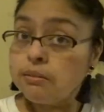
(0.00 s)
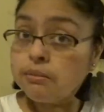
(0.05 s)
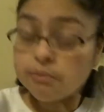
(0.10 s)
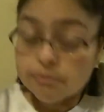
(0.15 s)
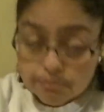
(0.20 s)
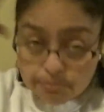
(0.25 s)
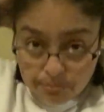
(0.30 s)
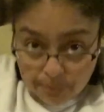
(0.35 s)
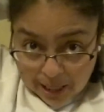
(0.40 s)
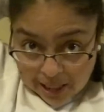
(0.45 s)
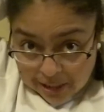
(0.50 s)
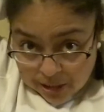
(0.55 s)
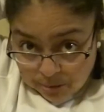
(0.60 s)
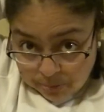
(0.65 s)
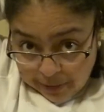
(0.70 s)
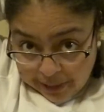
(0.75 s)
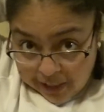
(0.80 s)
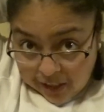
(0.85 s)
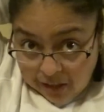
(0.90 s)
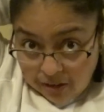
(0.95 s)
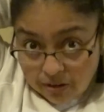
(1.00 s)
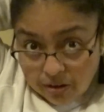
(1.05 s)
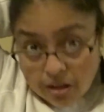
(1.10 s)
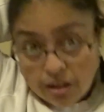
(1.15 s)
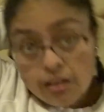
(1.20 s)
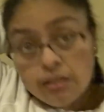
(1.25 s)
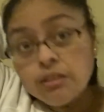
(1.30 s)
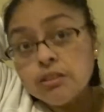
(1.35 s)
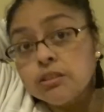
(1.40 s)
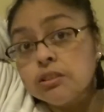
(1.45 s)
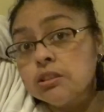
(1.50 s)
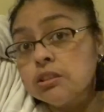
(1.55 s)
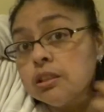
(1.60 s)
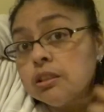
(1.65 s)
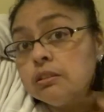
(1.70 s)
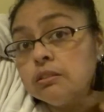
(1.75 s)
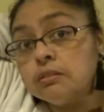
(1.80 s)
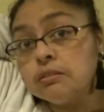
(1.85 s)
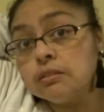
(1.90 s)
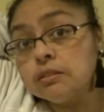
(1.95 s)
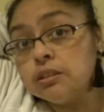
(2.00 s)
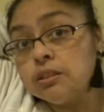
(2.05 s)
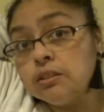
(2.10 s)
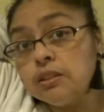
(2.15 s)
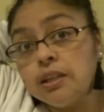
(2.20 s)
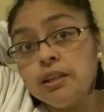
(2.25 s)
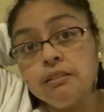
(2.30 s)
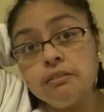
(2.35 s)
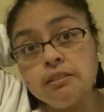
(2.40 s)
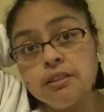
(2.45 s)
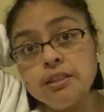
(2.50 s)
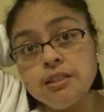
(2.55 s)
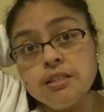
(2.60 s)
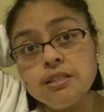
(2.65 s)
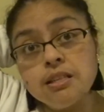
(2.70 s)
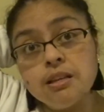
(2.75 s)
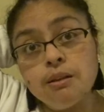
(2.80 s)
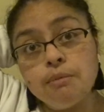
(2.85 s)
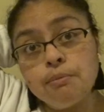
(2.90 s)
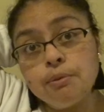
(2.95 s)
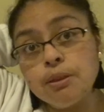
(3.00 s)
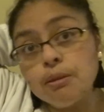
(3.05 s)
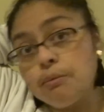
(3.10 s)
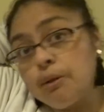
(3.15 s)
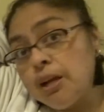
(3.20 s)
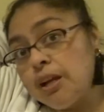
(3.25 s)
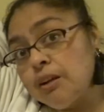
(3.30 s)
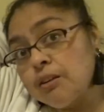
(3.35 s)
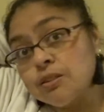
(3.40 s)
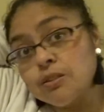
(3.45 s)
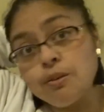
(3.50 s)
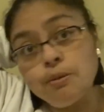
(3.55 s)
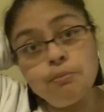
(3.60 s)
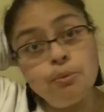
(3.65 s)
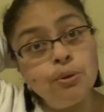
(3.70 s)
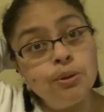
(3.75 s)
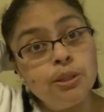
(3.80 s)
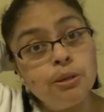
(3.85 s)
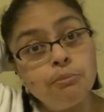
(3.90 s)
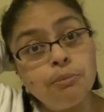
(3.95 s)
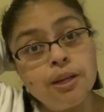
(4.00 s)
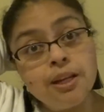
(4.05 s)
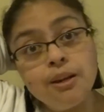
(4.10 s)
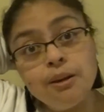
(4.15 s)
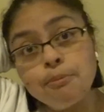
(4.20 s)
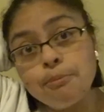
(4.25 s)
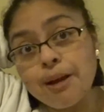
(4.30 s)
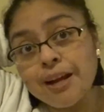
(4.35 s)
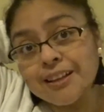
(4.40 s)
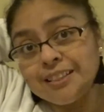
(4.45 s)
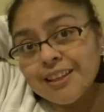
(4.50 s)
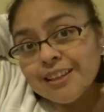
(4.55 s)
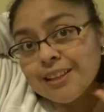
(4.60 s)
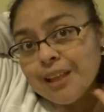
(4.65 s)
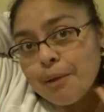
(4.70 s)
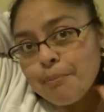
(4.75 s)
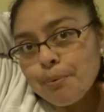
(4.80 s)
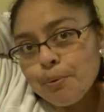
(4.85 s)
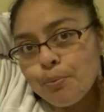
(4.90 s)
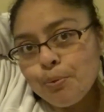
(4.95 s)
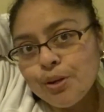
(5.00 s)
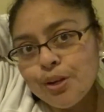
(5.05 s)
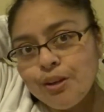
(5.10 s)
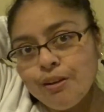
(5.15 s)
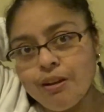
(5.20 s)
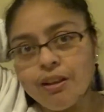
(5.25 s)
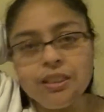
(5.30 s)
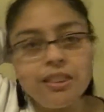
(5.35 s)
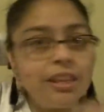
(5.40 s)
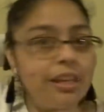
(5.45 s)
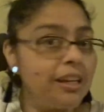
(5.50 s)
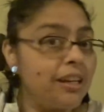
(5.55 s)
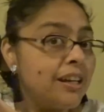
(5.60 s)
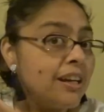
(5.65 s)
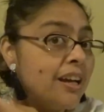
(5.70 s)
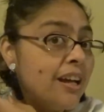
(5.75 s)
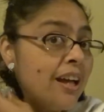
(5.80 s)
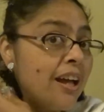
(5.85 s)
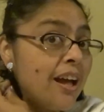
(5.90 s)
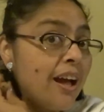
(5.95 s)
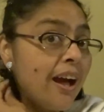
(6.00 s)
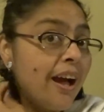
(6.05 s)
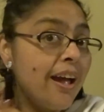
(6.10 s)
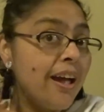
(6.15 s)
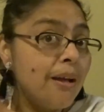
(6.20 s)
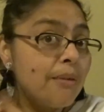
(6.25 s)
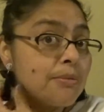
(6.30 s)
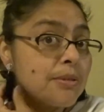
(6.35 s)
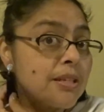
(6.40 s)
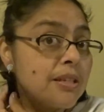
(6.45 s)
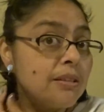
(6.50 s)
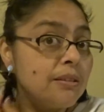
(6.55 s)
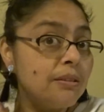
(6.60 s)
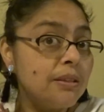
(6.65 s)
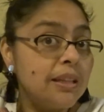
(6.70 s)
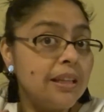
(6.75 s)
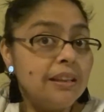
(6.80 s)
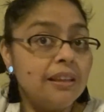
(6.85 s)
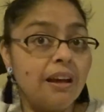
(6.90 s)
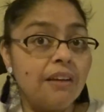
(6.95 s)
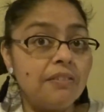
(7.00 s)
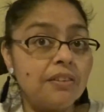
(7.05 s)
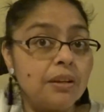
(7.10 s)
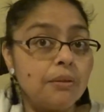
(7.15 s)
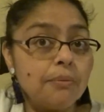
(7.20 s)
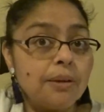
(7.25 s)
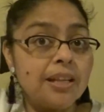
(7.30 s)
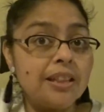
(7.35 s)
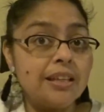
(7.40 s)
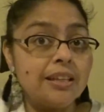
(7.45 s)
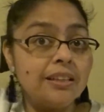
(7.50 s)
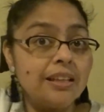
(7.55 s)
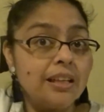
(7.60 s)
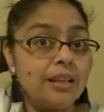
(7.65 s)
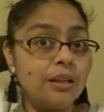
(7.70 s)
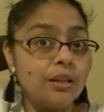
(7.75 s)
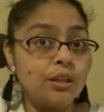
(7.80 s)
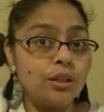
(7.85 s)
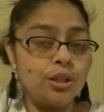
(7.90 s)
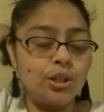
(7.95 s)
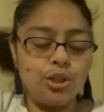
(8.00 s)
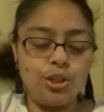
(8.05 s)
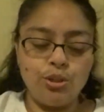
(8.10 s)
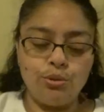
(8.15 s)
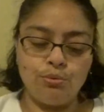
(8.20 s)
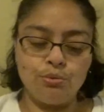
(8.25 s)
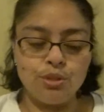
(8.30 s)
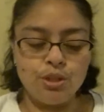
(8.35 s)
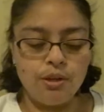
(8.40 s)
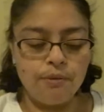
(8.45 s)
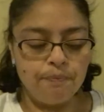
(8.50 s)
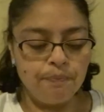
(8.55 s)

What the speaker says: match my hair color, so you can't really see them with my hair, so I'm holding my hair back like that. But what do y'all think? I absolutely love them. I think they look cute.